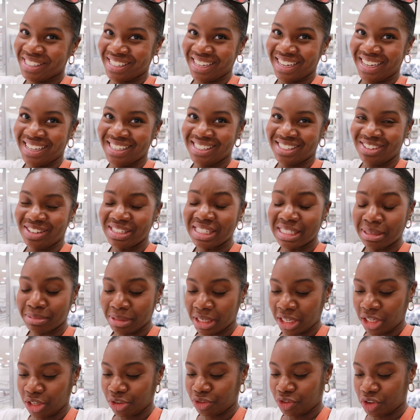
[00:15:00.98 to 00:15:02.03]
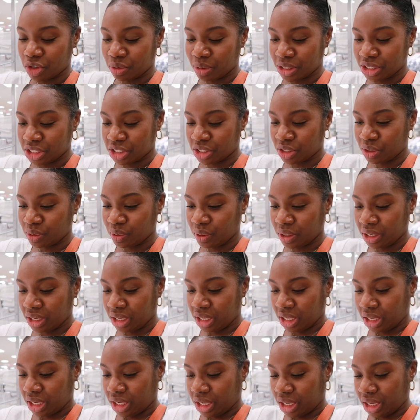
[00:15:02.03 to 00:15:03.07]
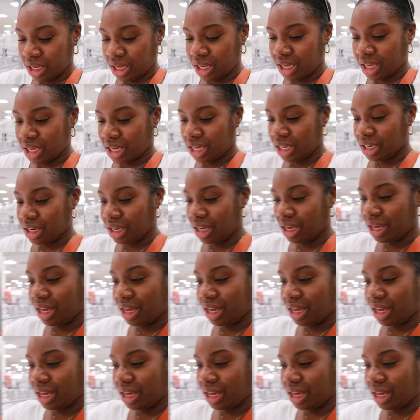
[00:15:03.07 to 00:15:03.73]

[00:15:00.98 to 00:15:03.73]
see. So it's something to look forward to. And